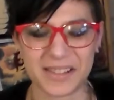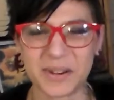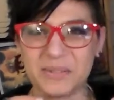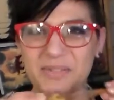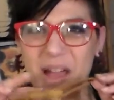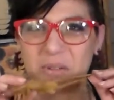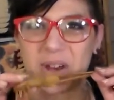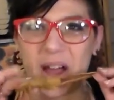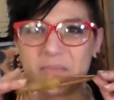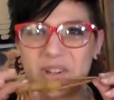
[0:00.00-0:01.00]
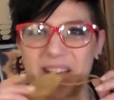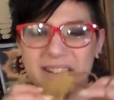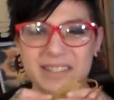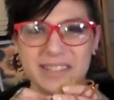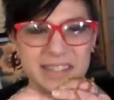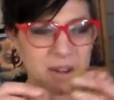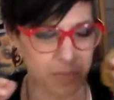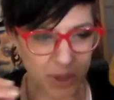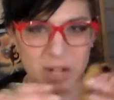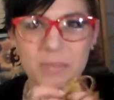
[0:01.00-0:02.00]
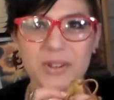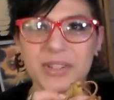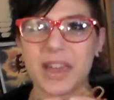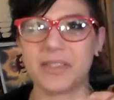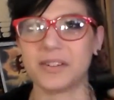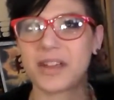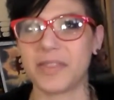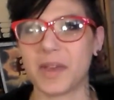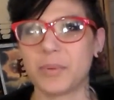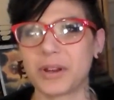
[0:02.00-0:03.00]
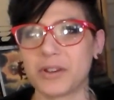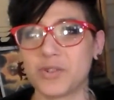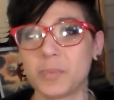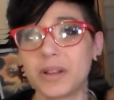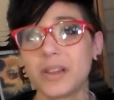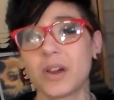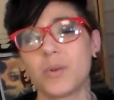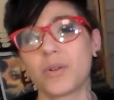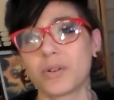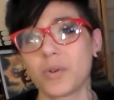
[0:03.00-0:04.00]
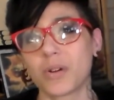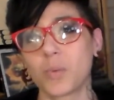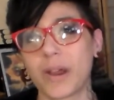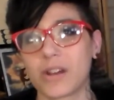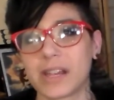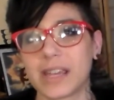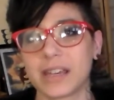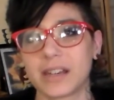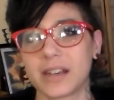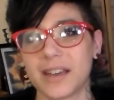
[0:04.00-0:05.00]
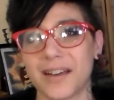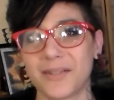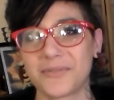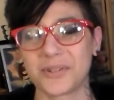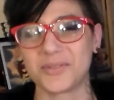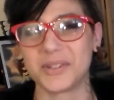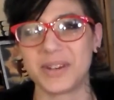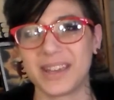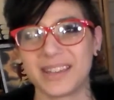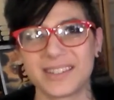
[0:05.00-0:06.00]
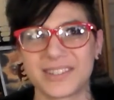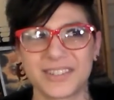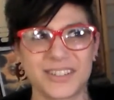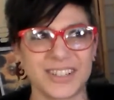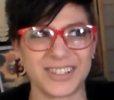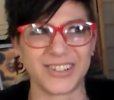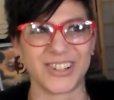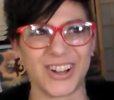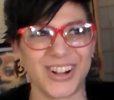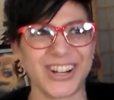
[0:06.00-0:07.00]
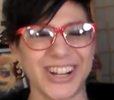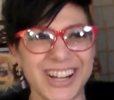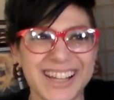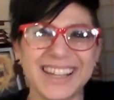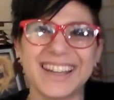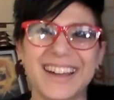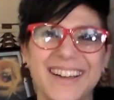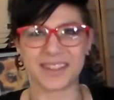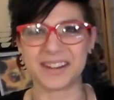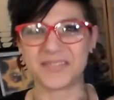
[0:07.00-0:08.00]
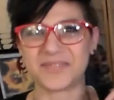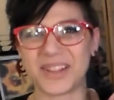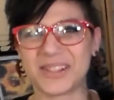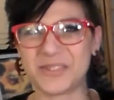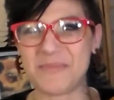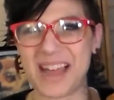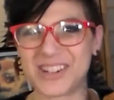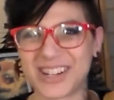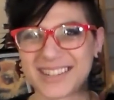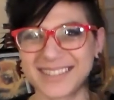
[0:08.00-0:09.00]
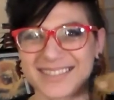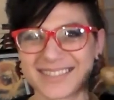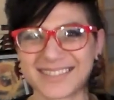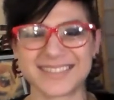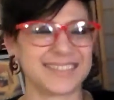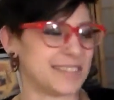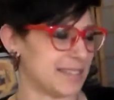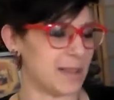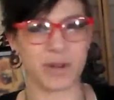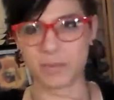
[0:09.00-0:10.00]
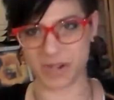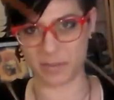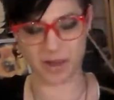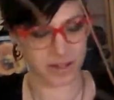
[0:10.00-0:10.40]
little found objects, and putting them all together and then putting it on your pillow or wearing it for a few days or longer. You know, a little magic. I'm gonna put him